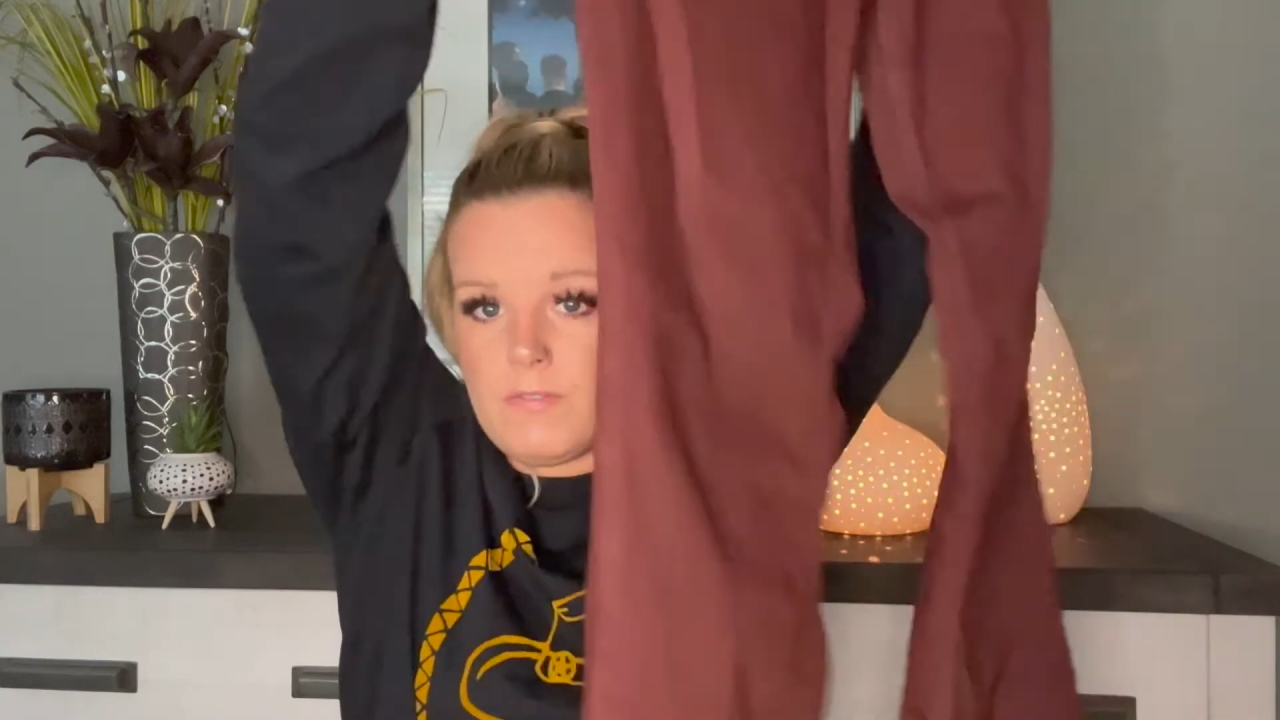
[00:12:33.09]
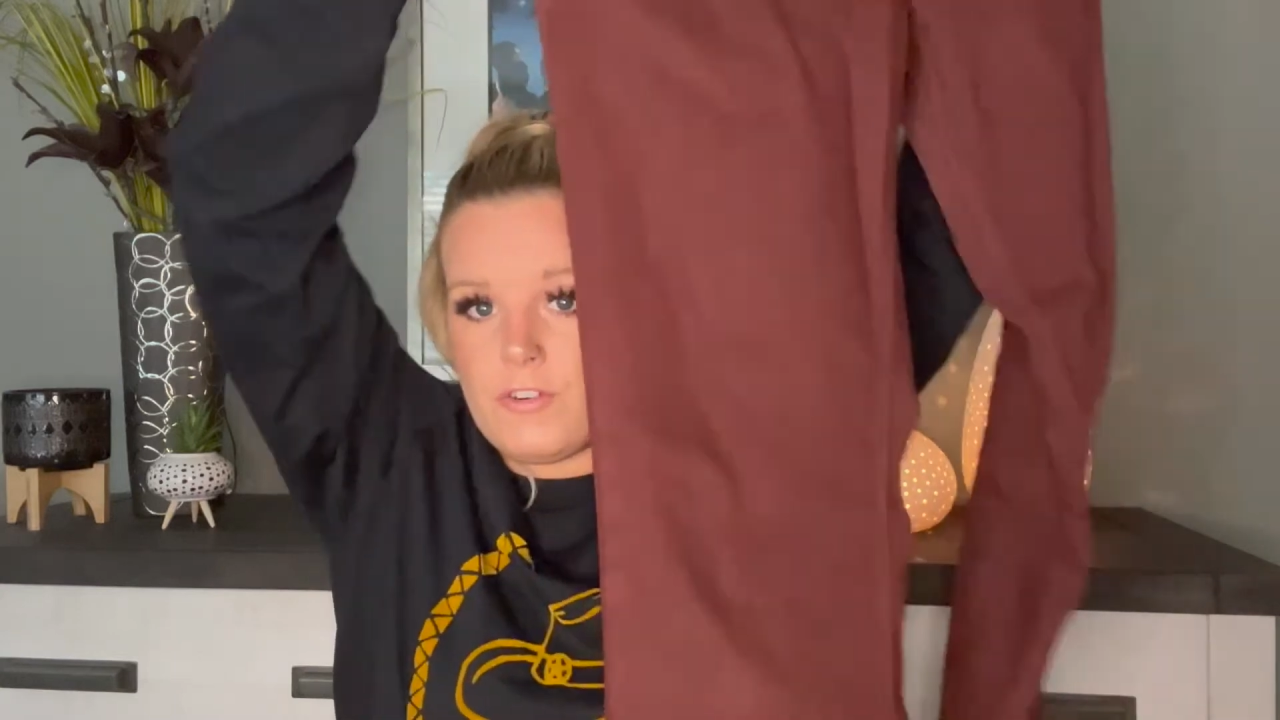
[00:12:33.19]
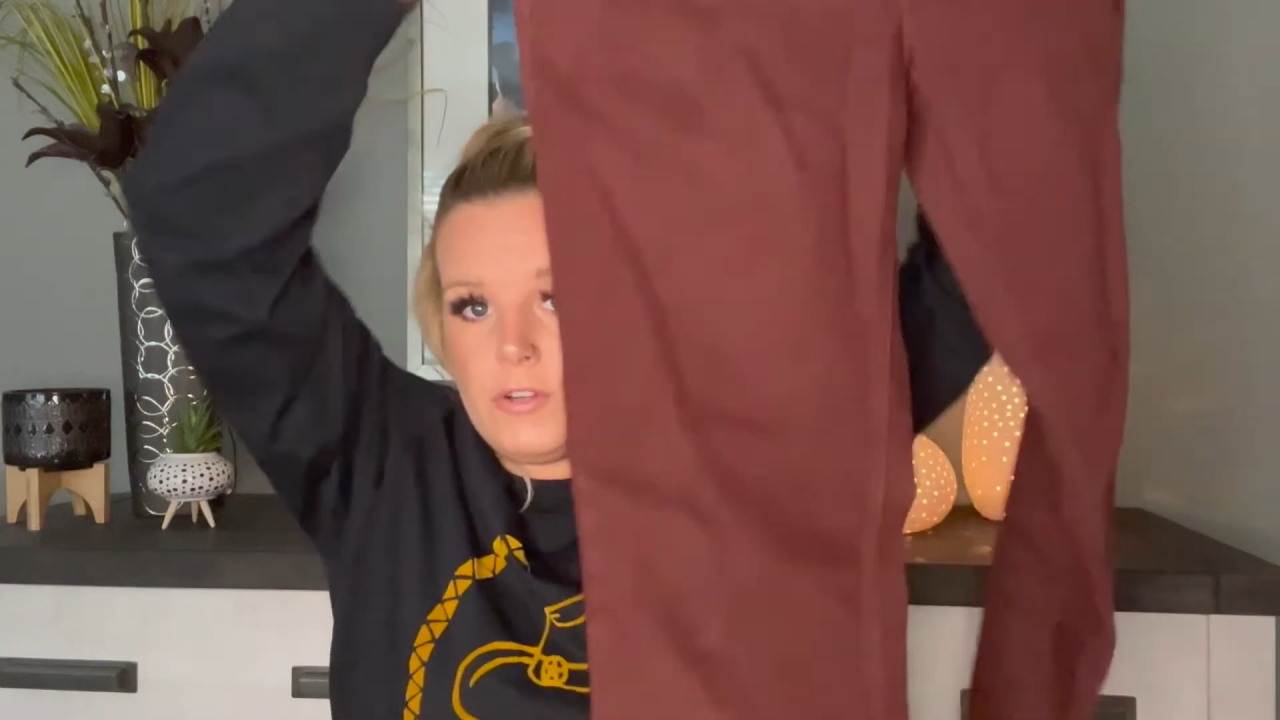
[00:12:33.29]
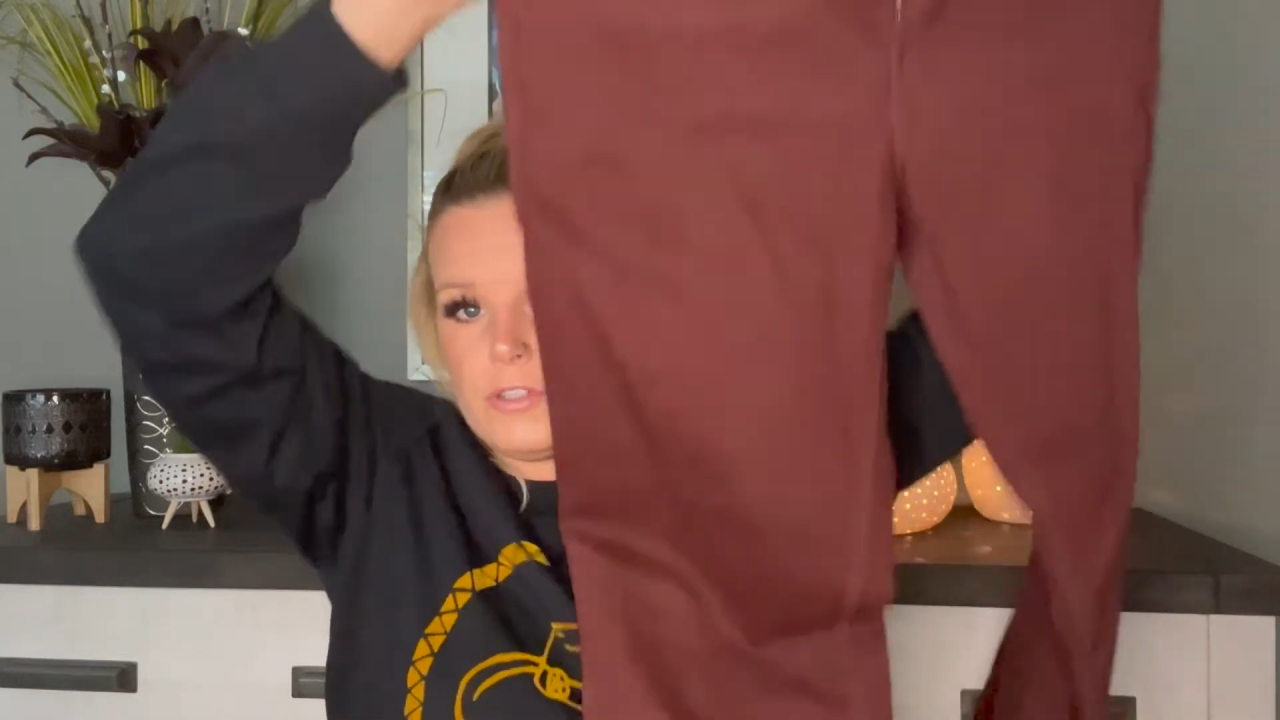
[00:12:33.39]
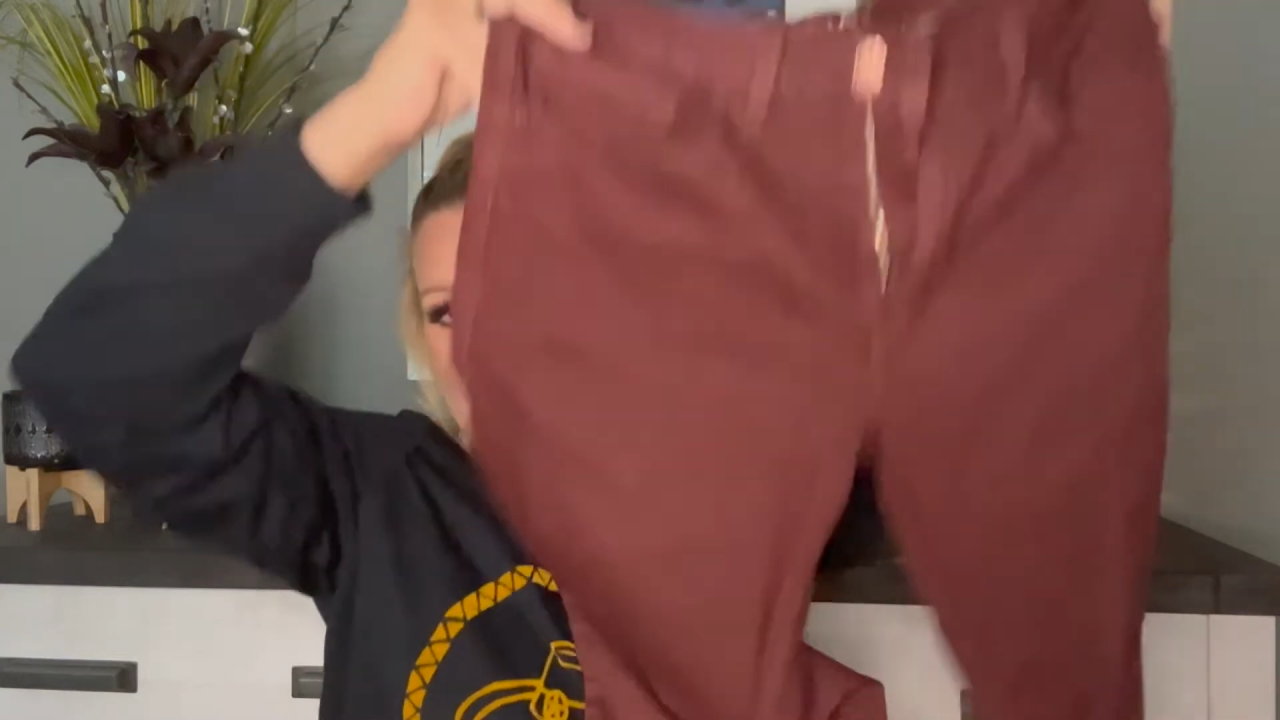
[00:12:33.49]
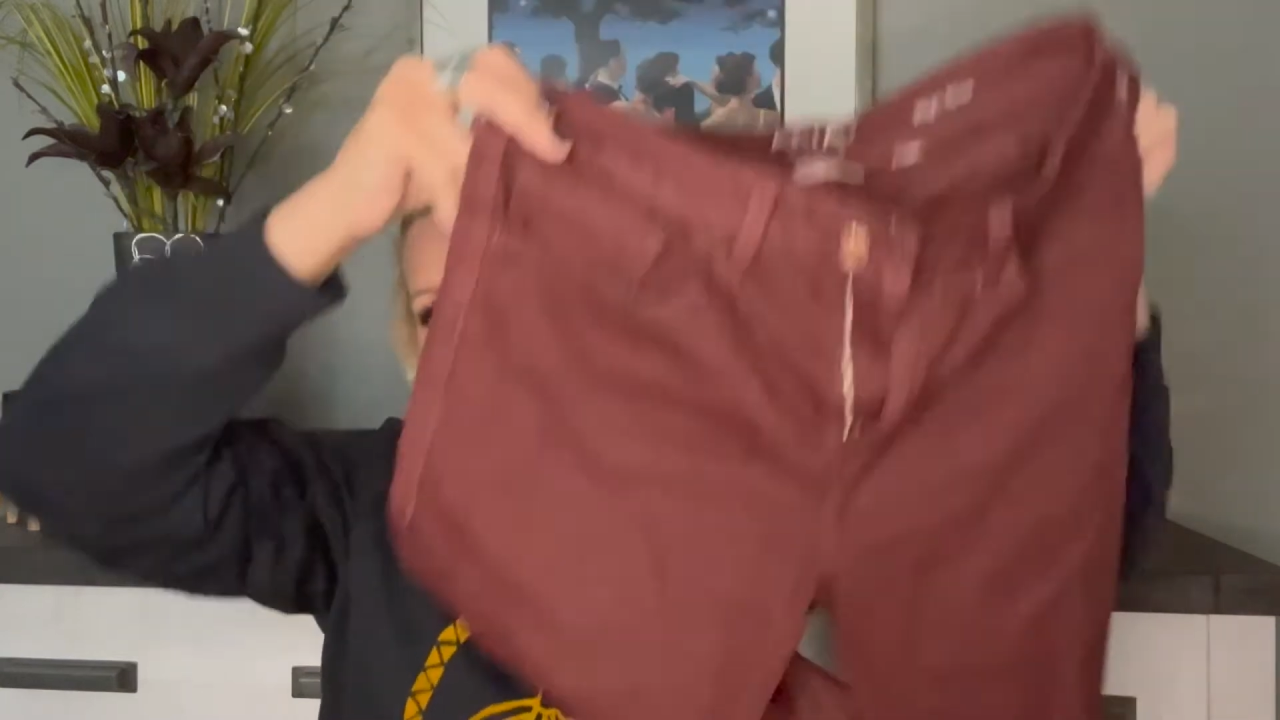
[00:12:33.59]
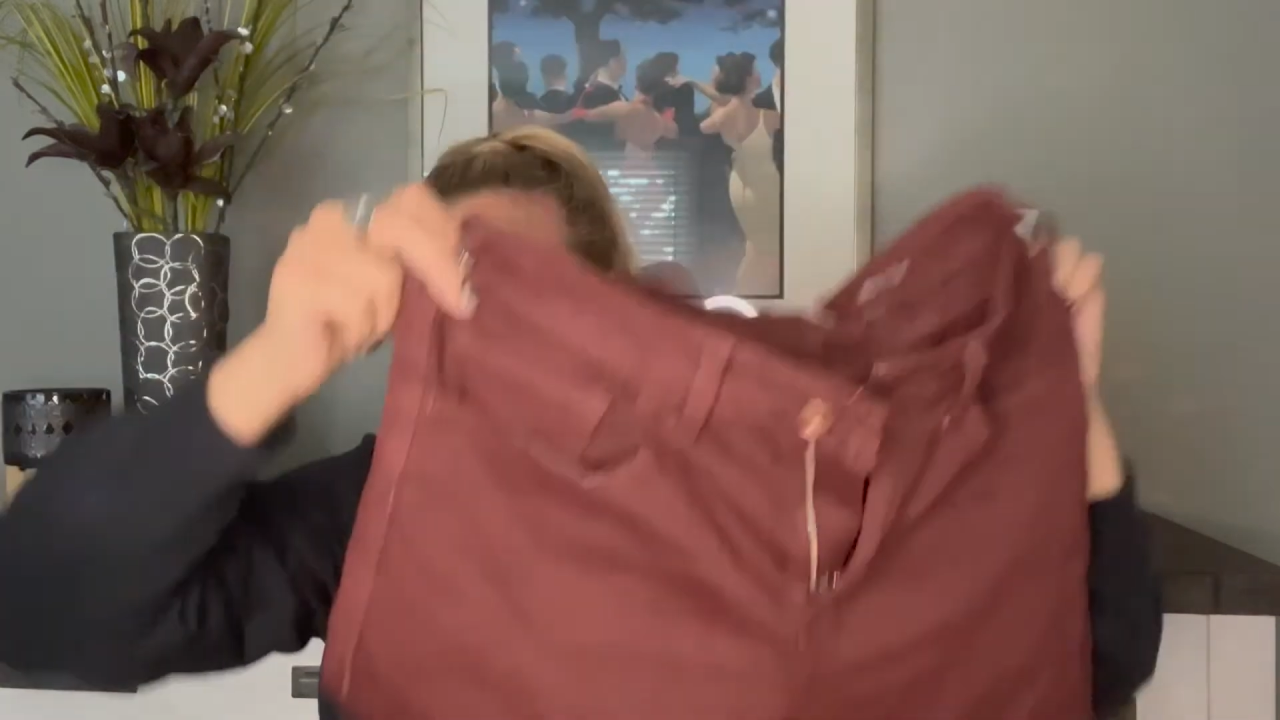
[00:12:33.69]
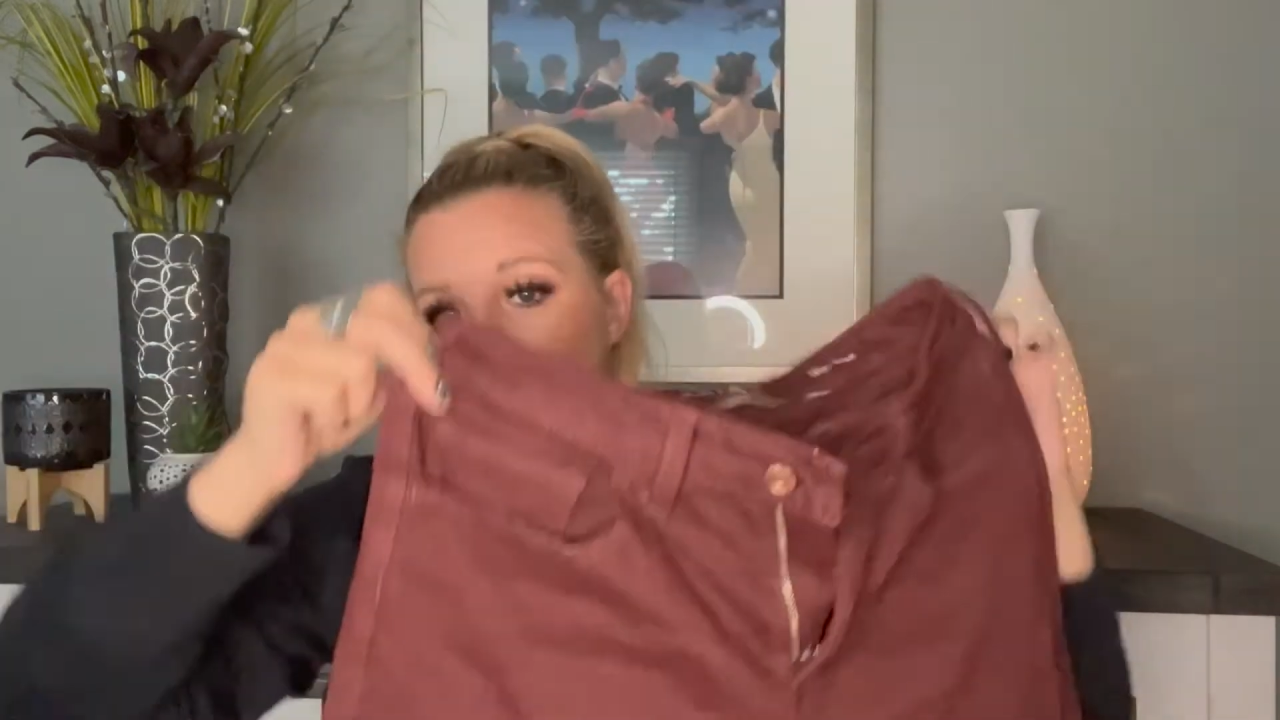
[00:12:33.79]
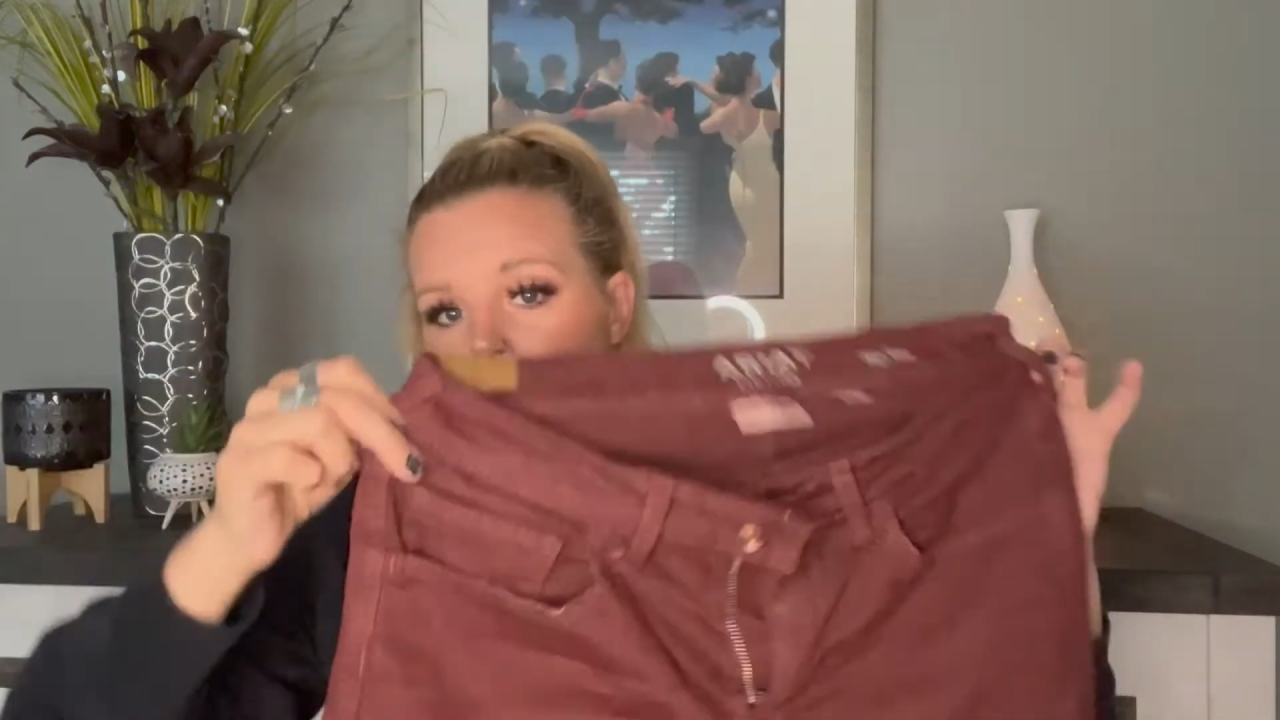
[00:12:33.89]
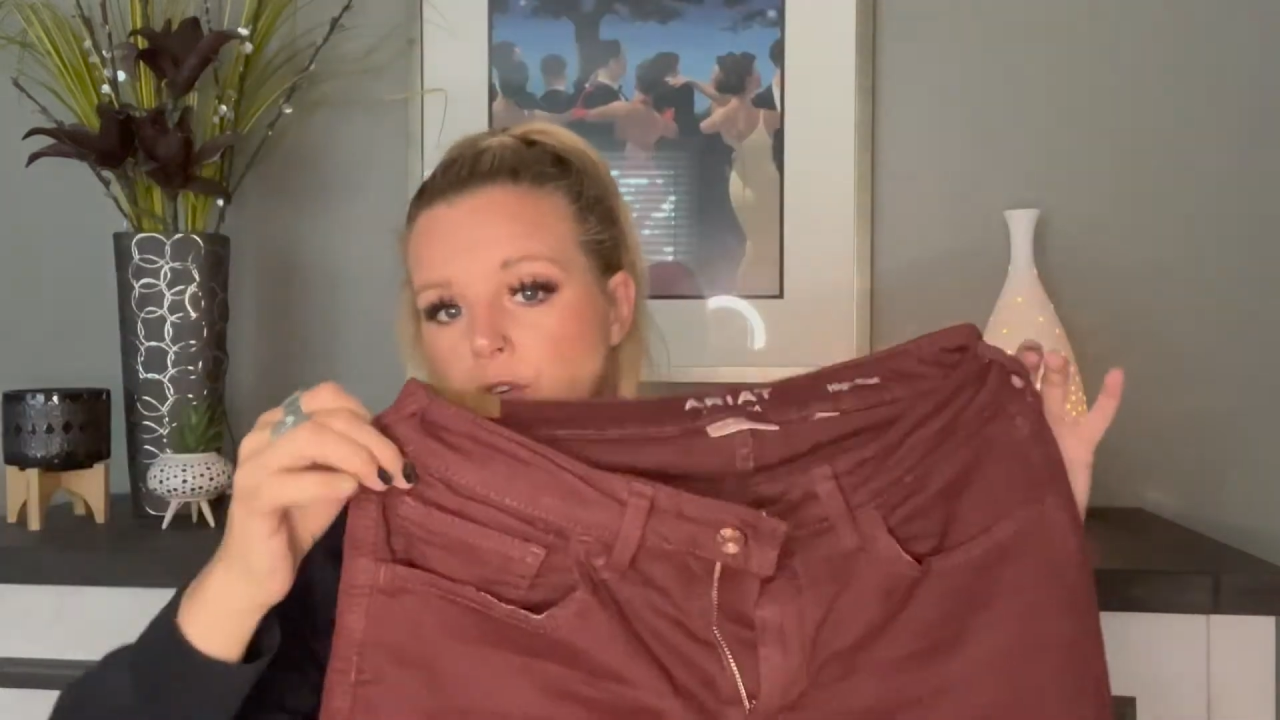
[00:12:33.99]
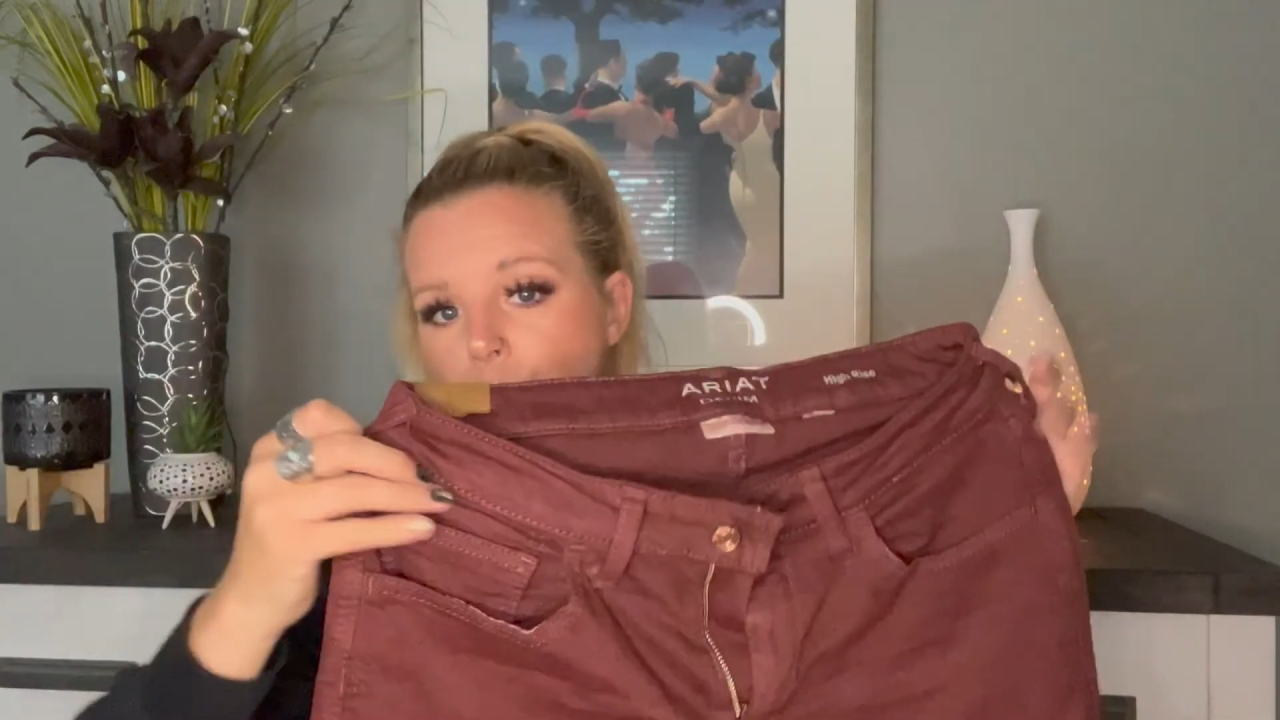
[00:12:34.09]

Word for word: for you to show you